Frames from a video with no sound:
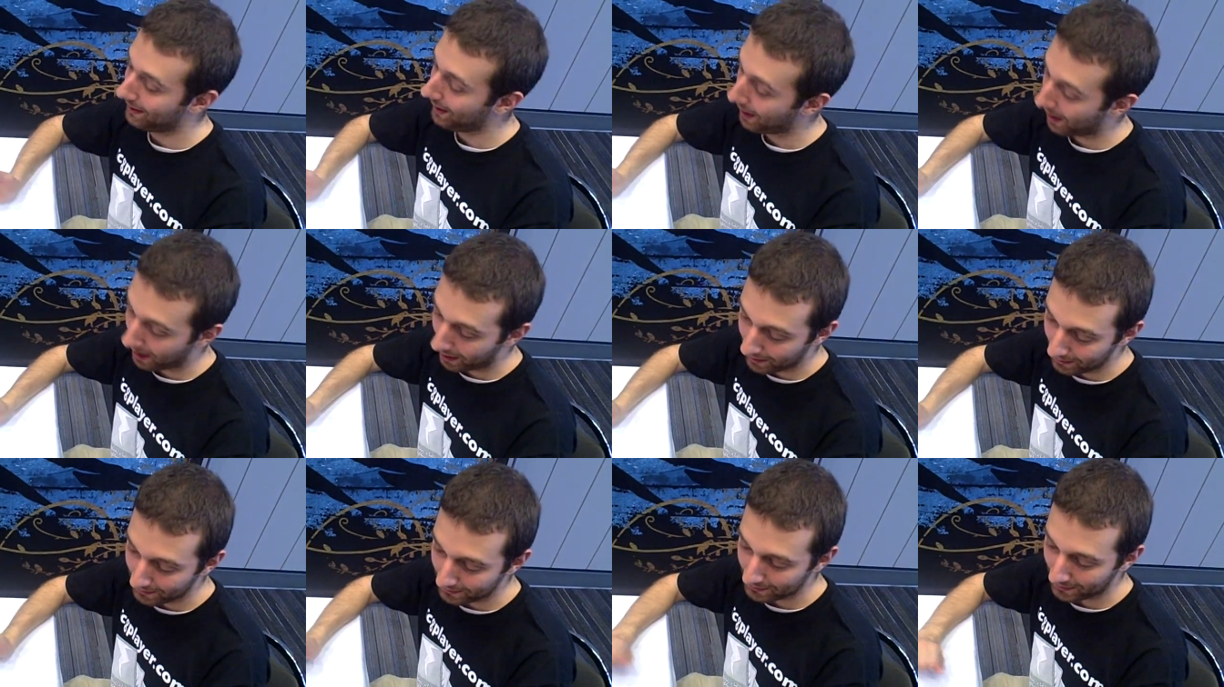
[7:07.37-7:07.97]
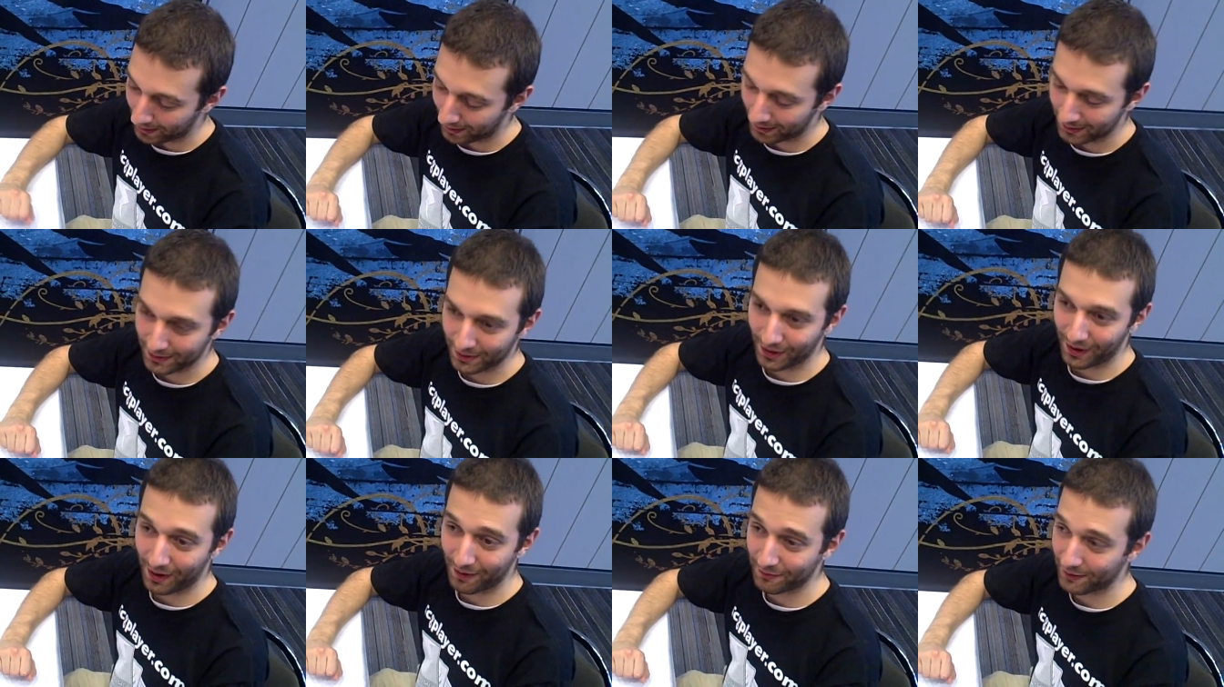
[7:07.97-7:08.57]

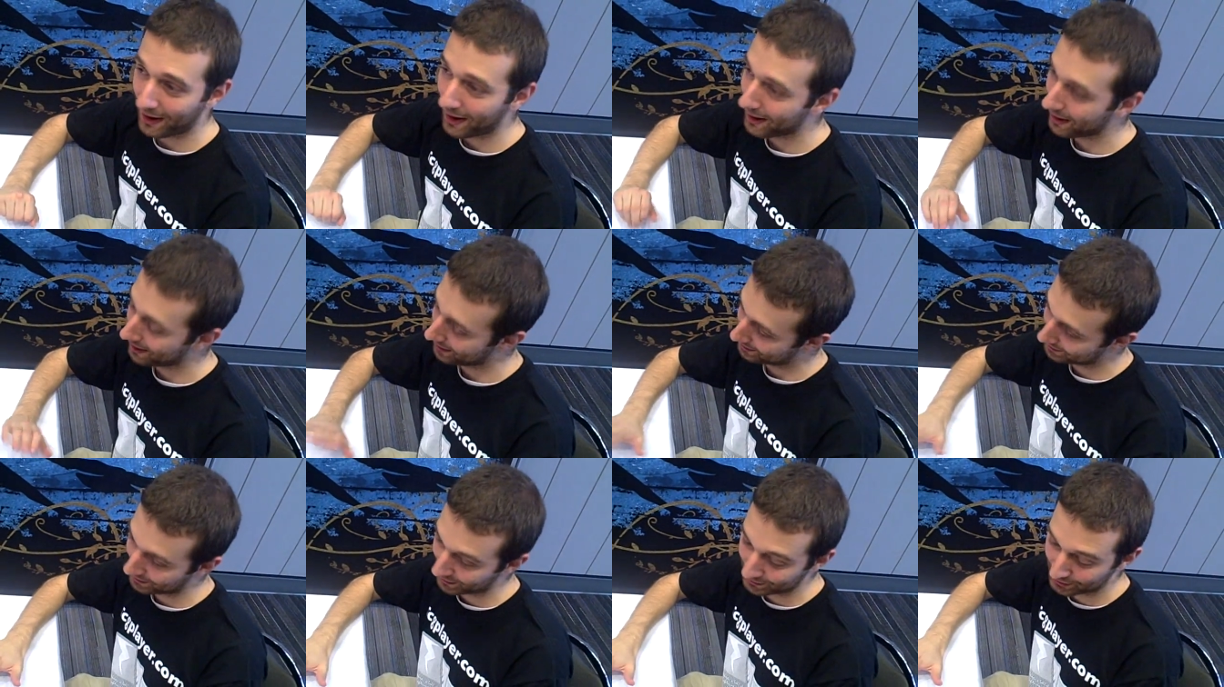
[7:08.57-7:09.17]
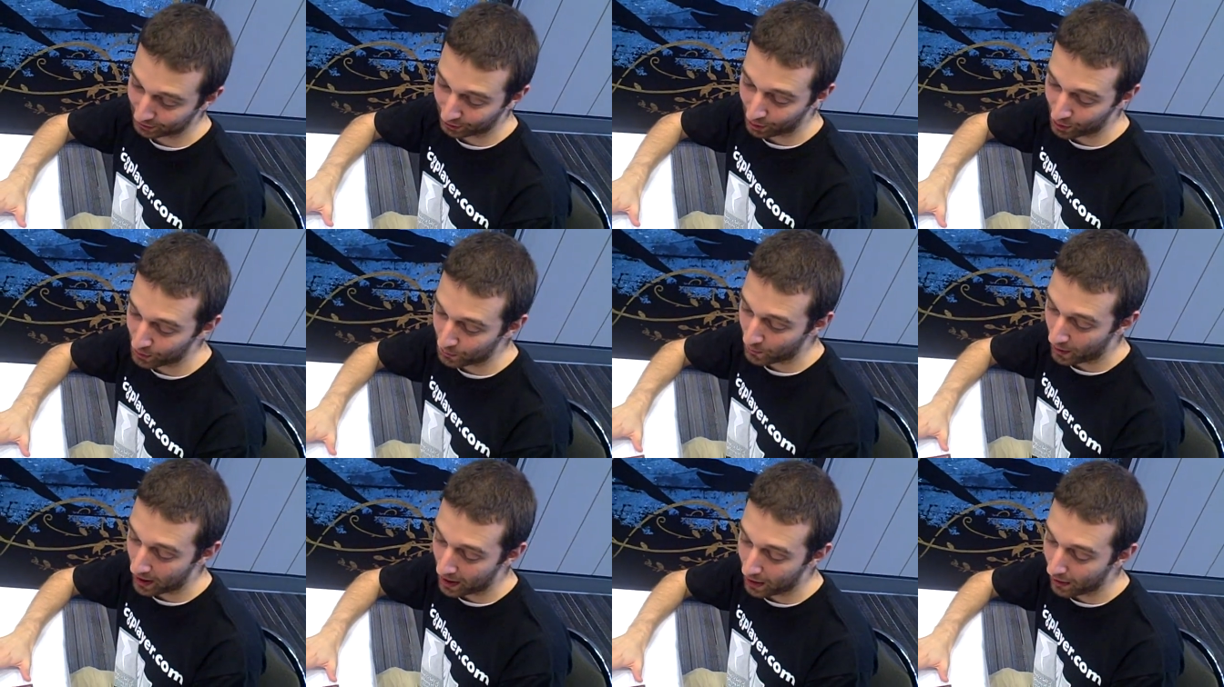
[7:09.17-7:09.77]
I've got things are going
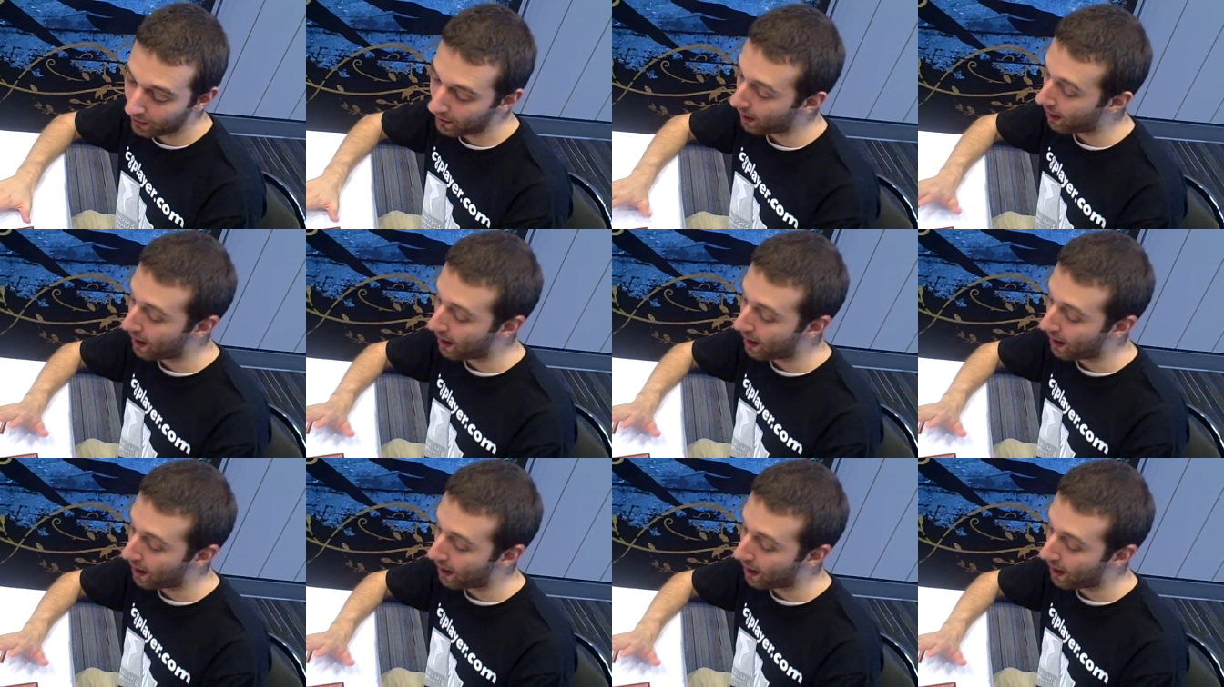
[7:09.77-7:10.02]
well.